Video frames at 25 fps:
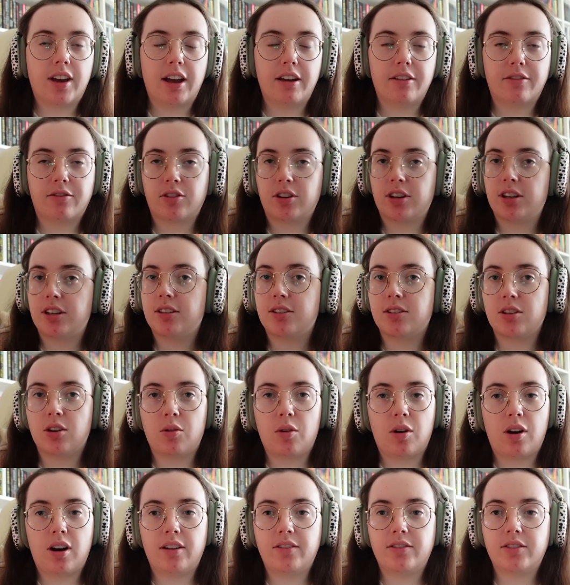every so
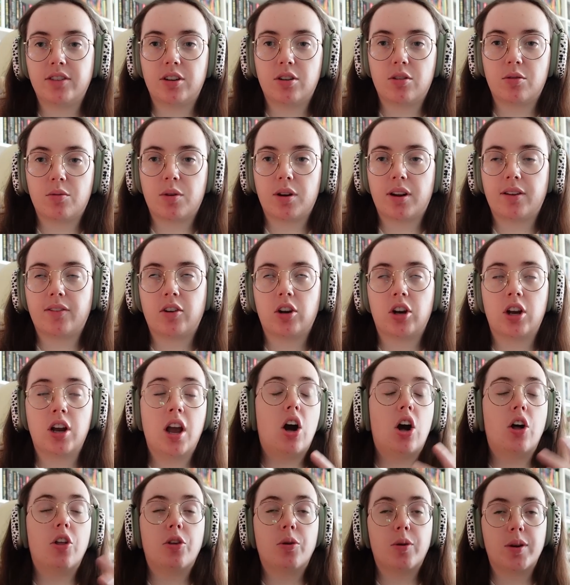often or whatever.
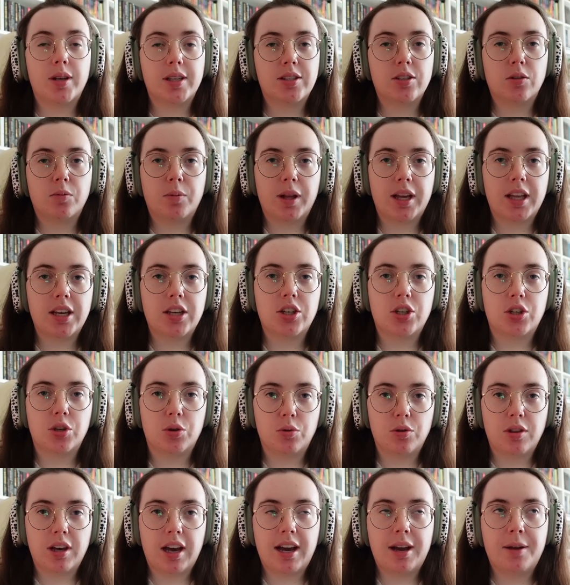Although I still plan to
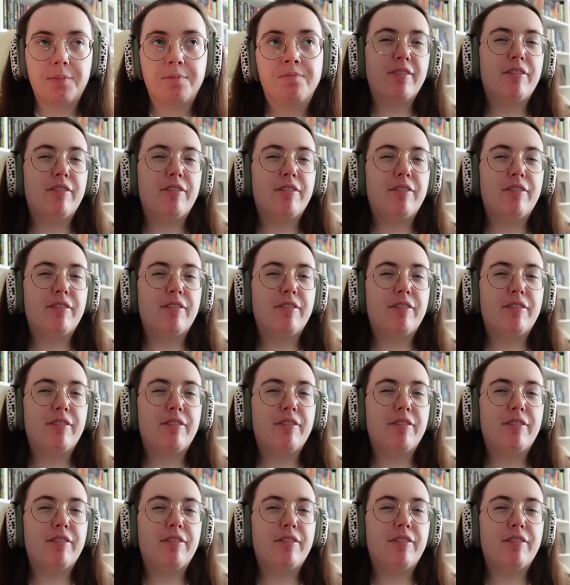do that.